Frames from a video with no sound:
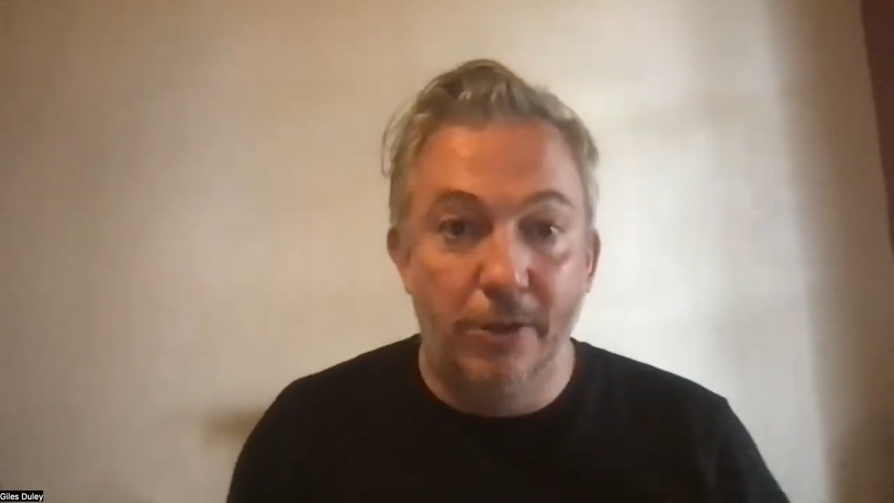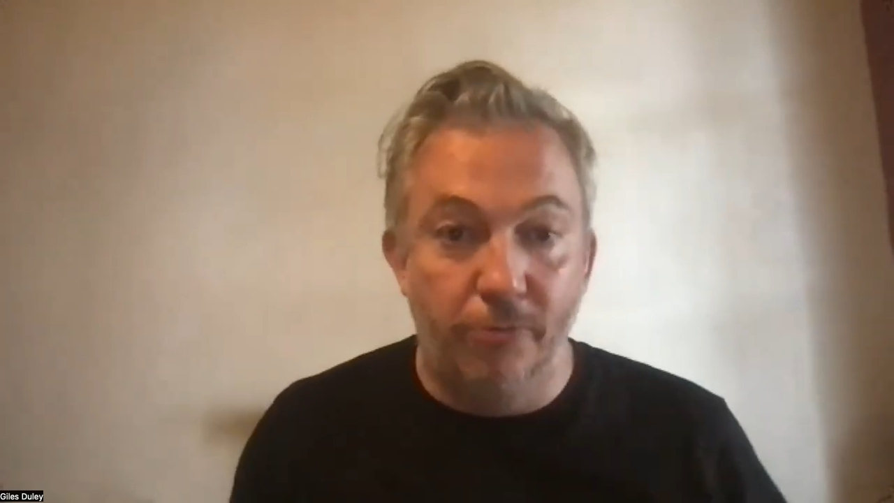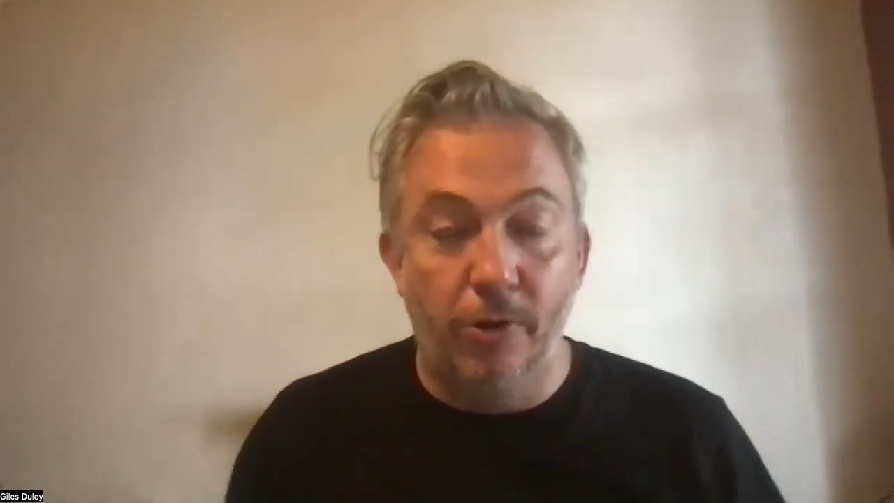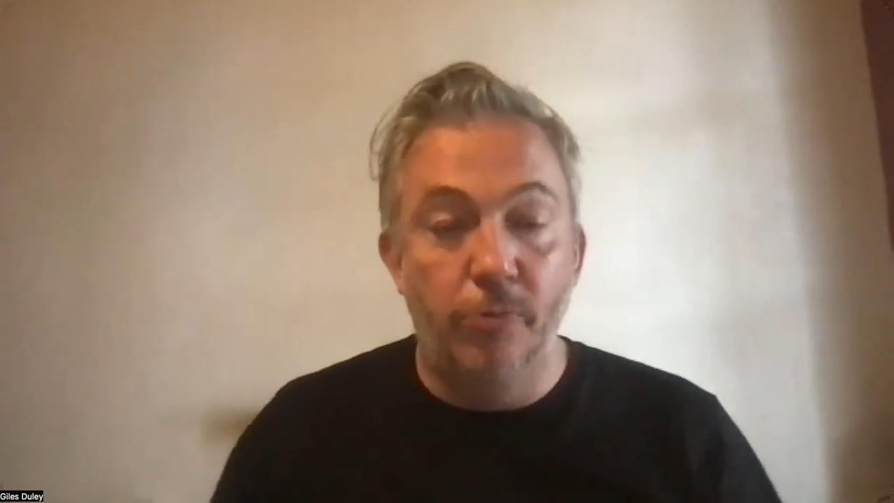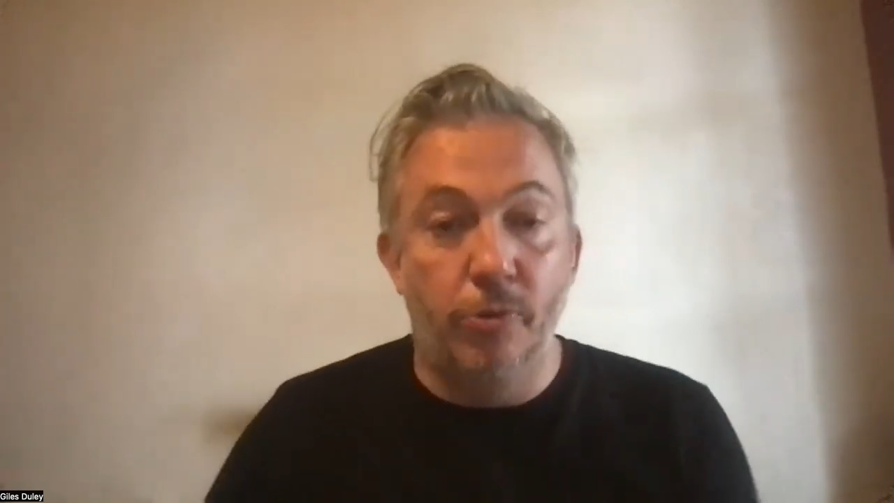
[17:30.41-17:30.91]
the
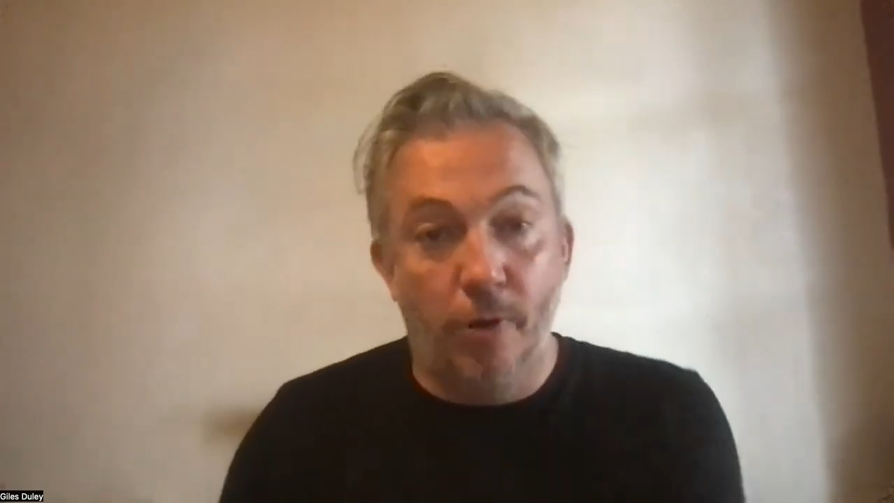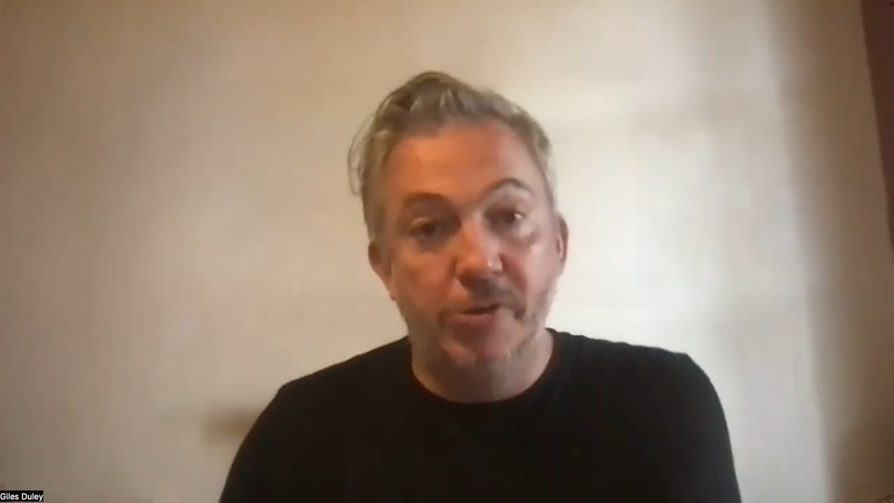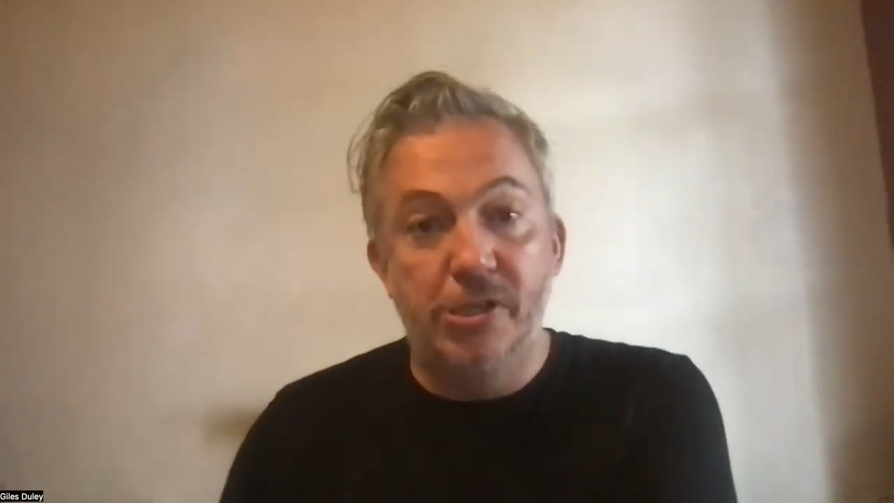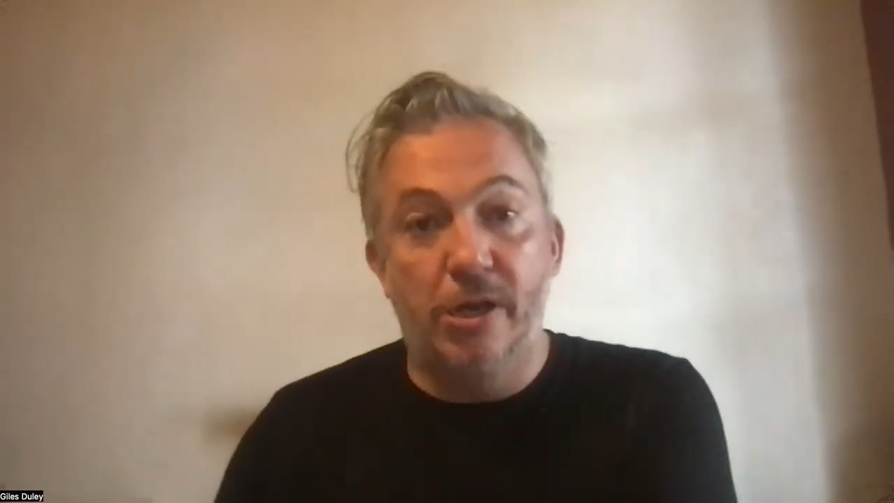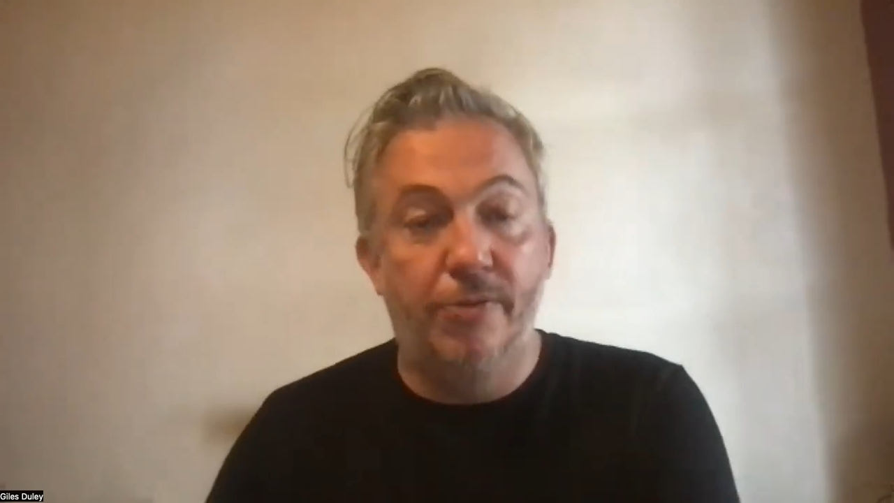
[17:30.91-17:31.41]

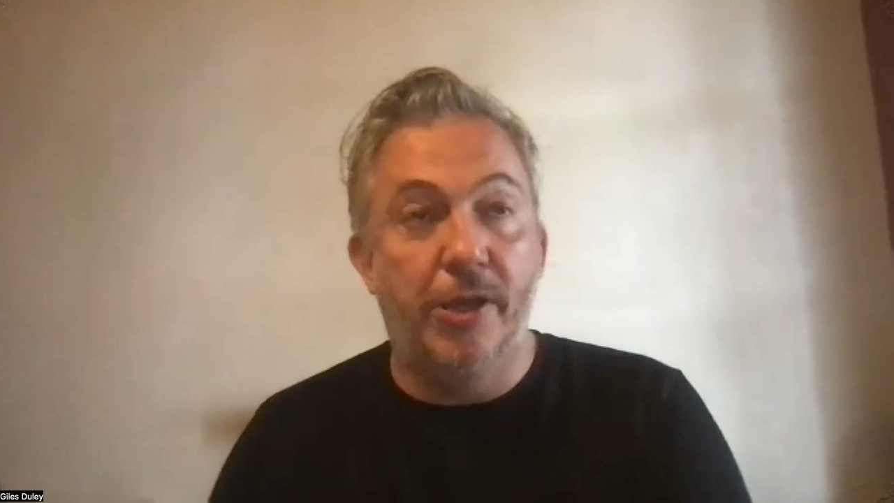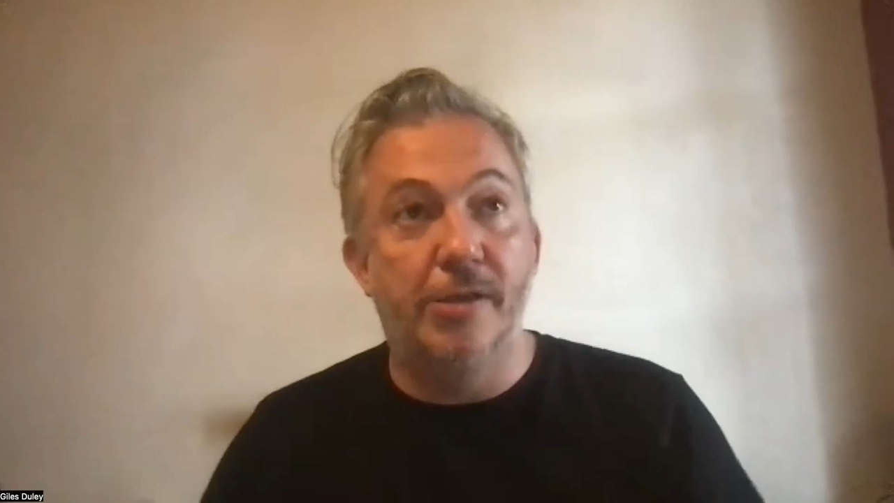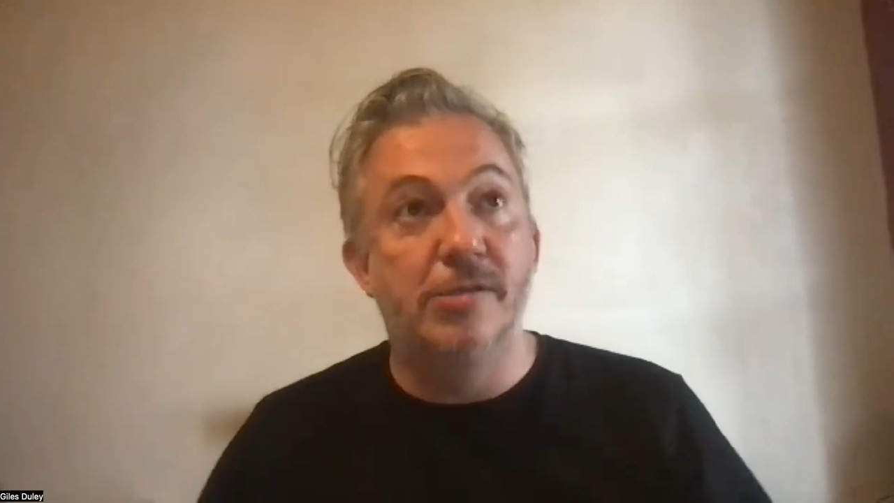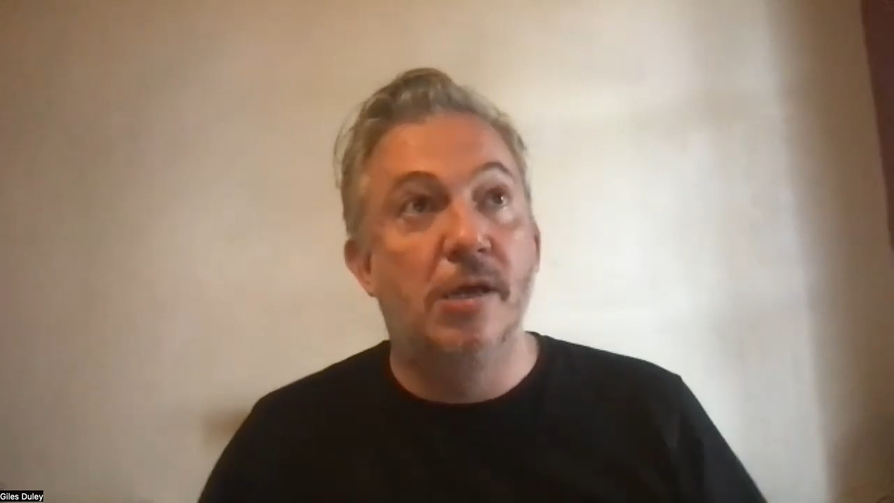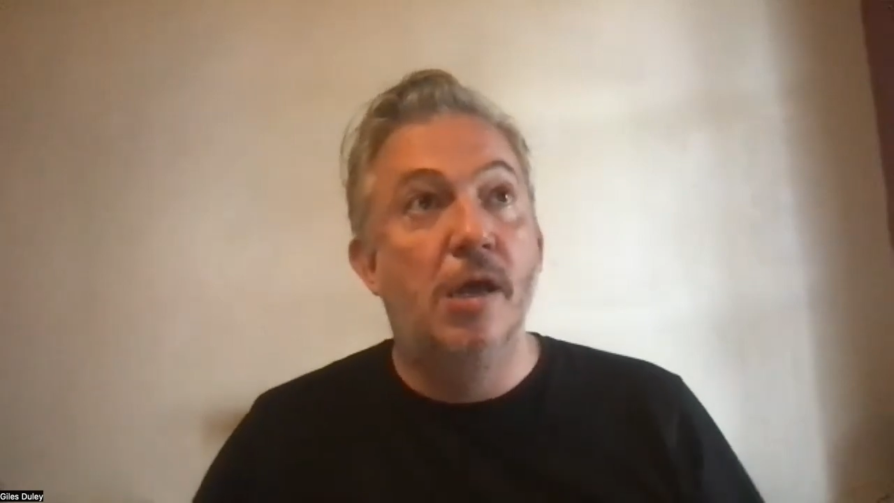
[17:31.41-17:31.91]
road side of things.